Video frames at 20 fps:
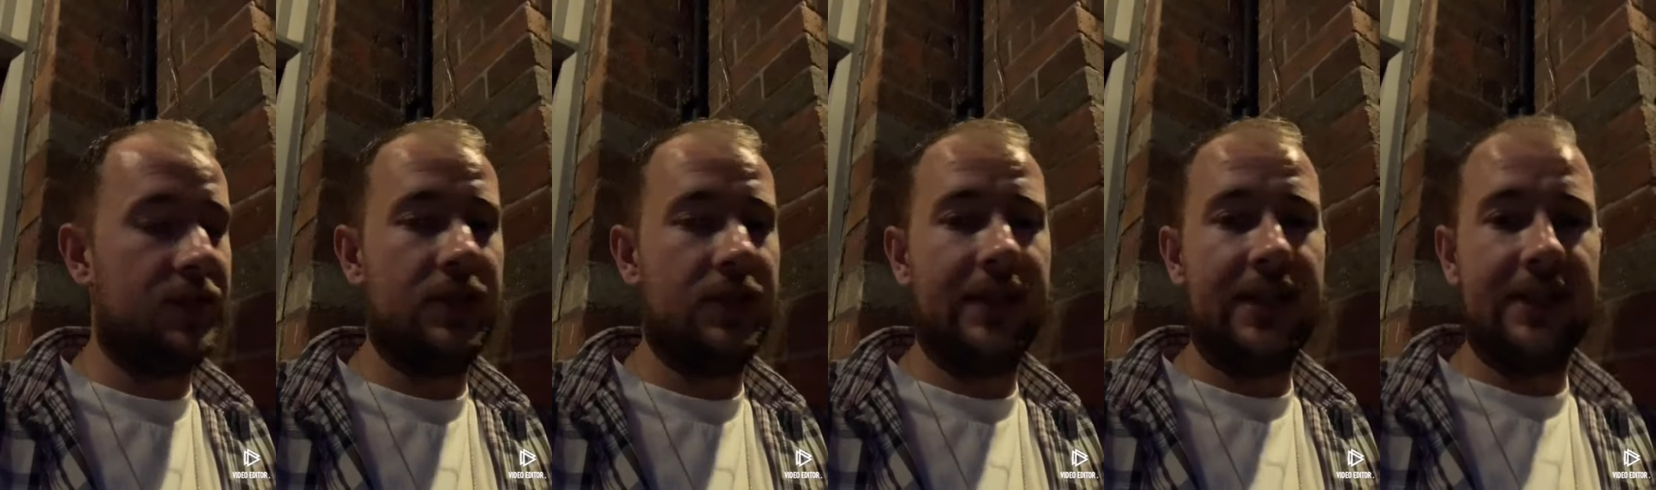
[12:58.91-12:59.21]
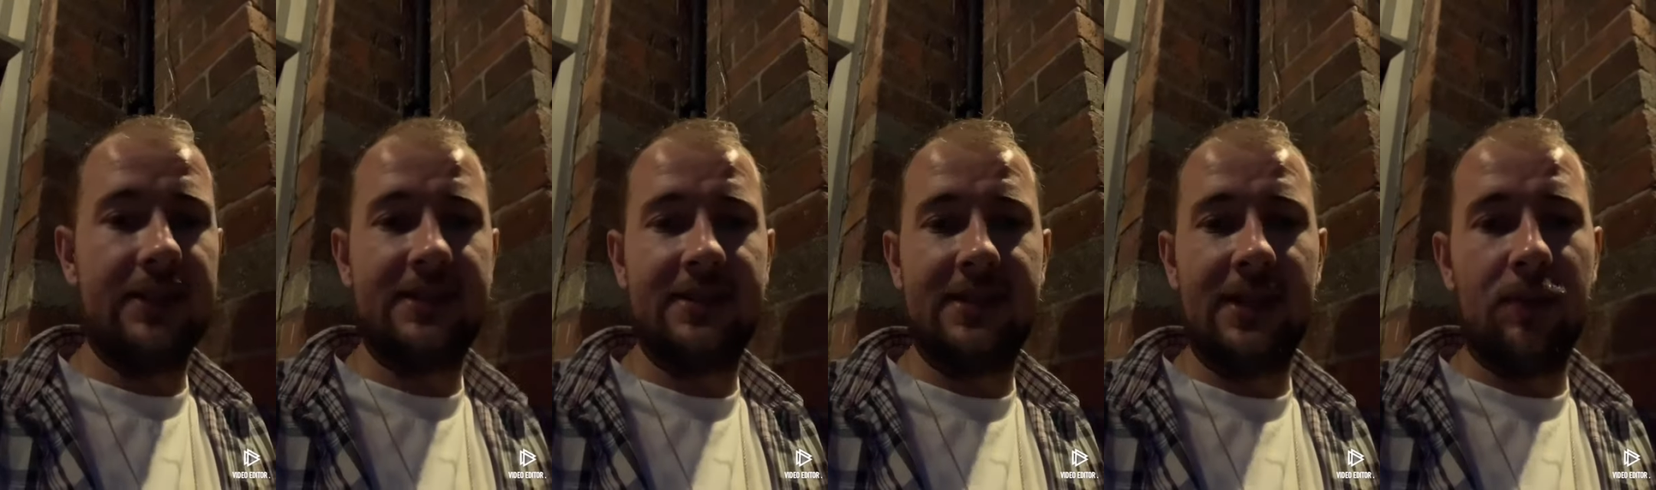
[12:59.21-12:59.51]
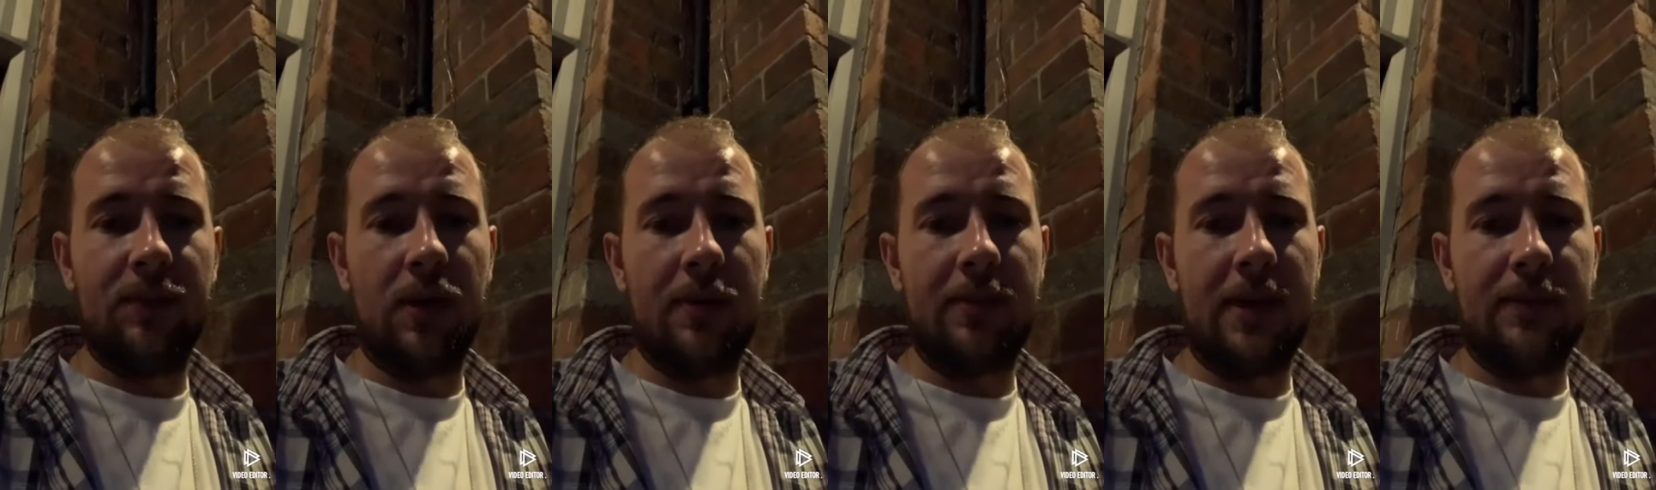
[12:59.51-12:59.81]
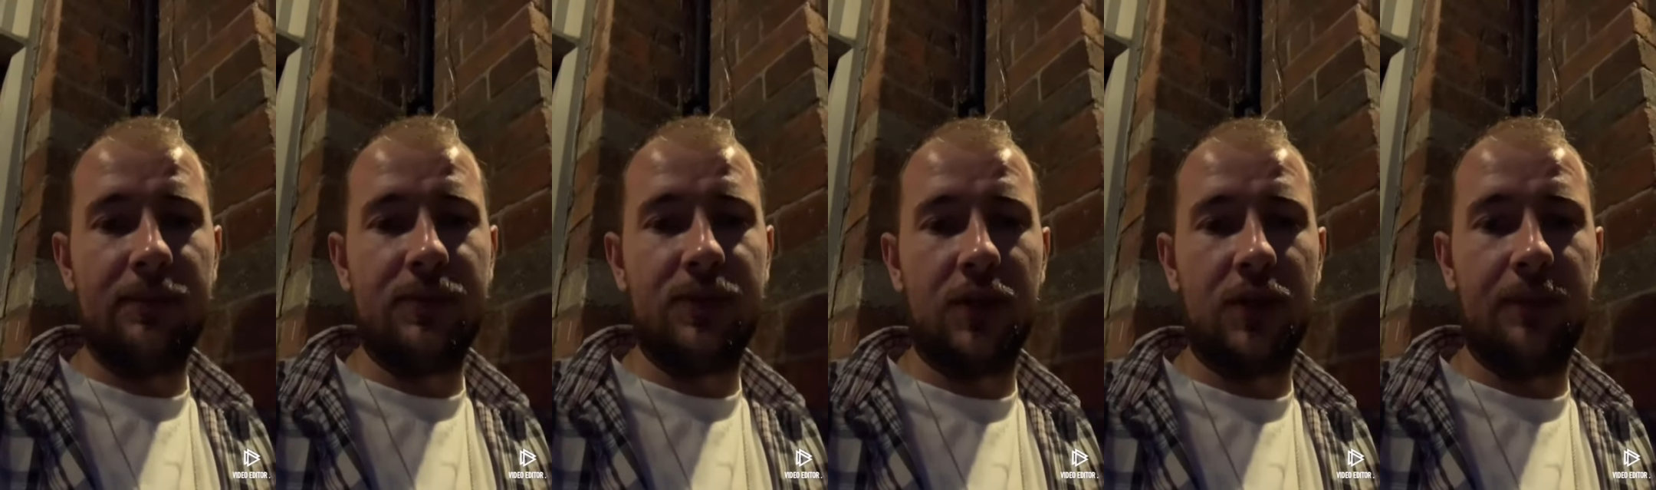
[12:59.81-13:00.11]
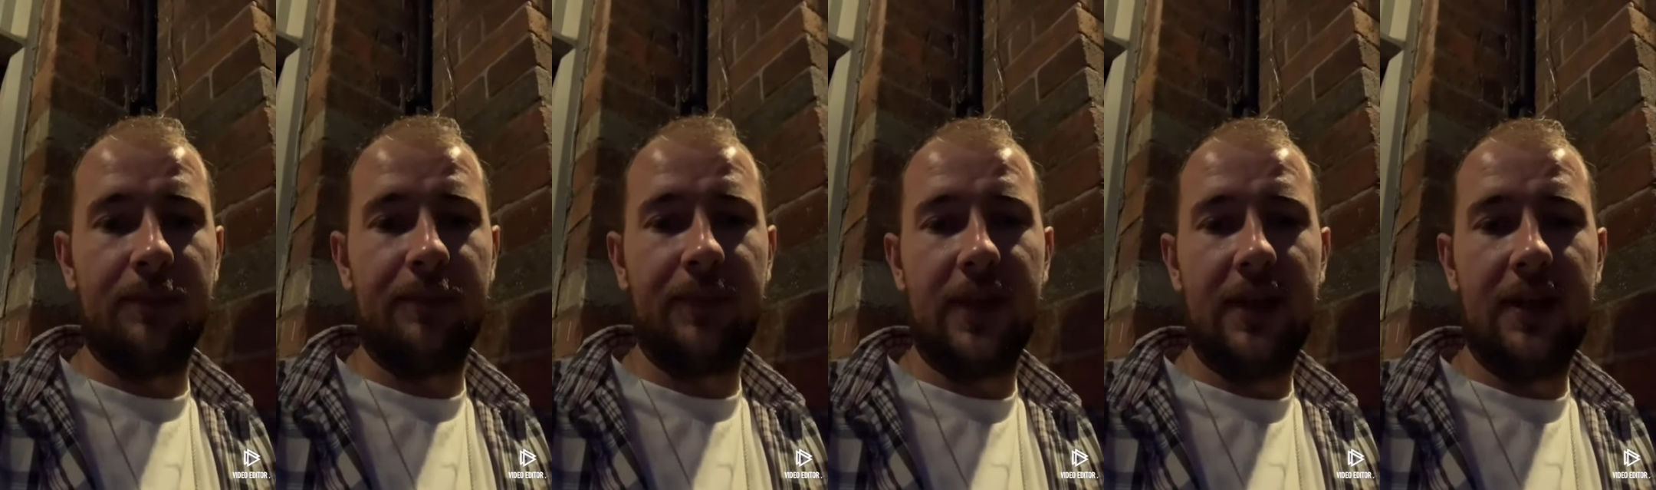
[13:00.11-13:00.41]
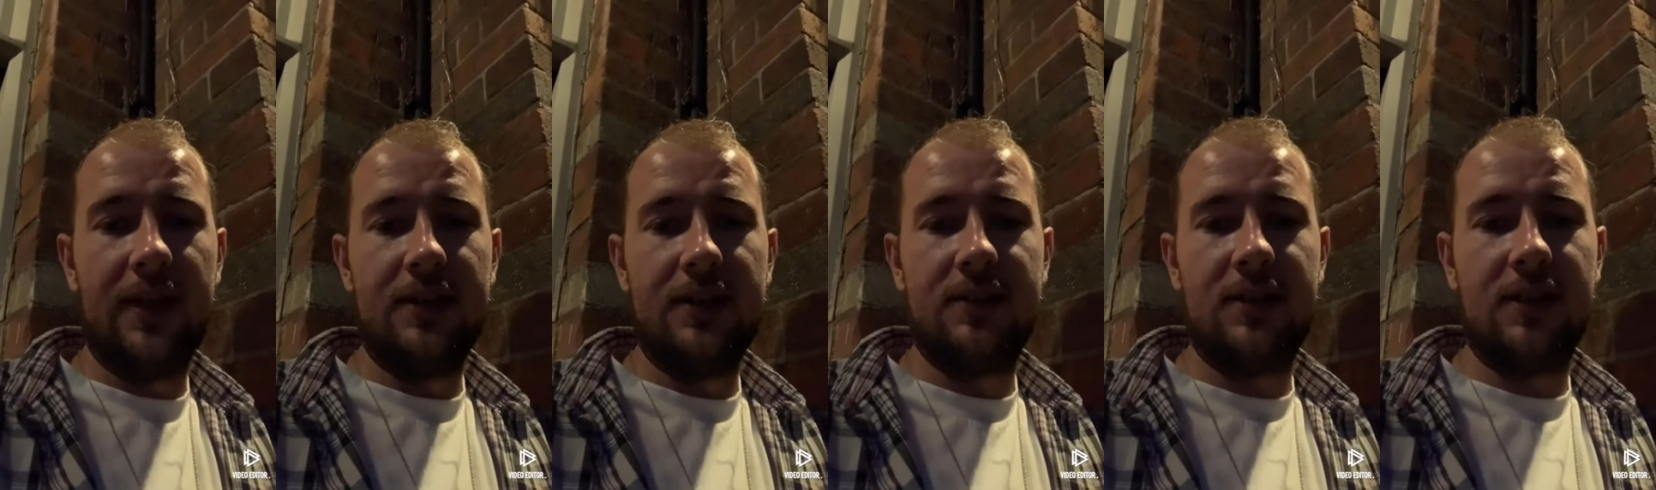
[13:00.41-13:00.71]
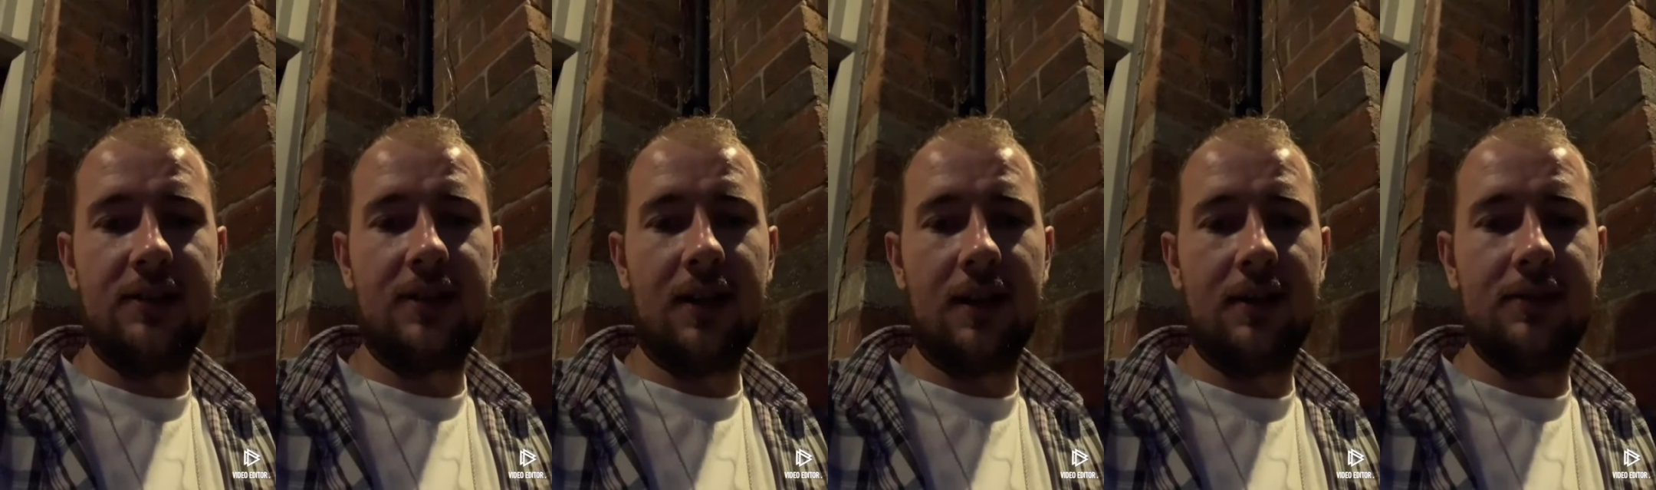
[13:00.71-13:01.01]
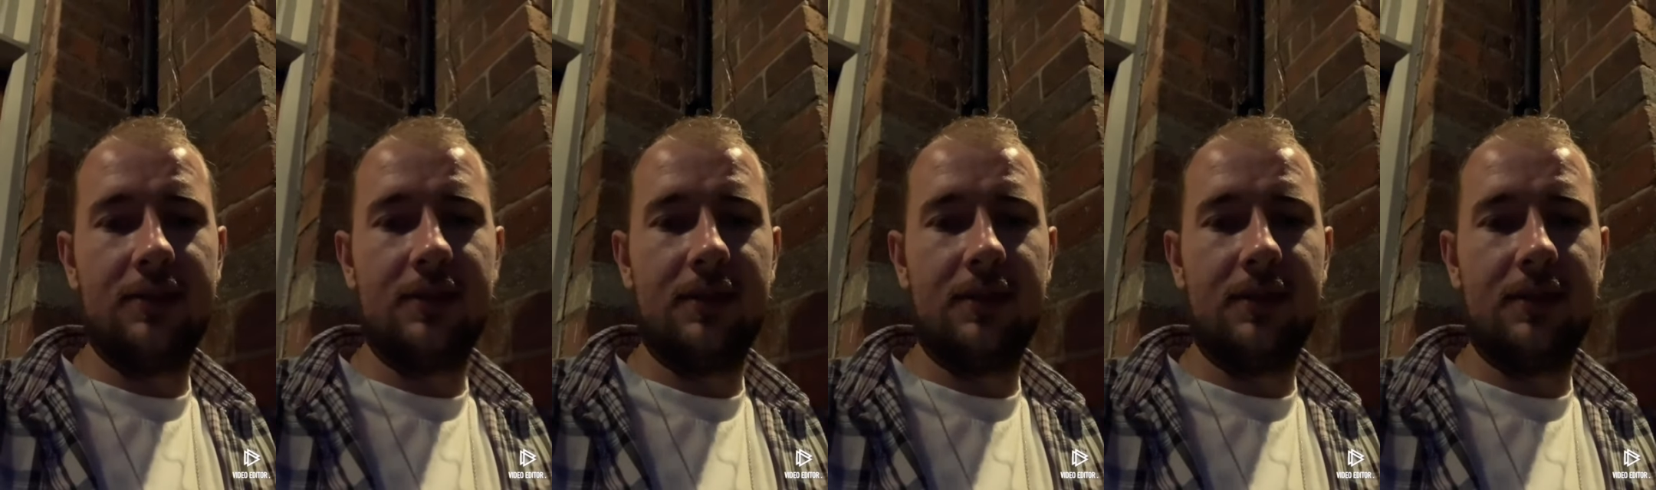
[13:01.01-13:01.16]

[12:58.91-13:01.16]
get to see what I'm up to. Cheers, guys.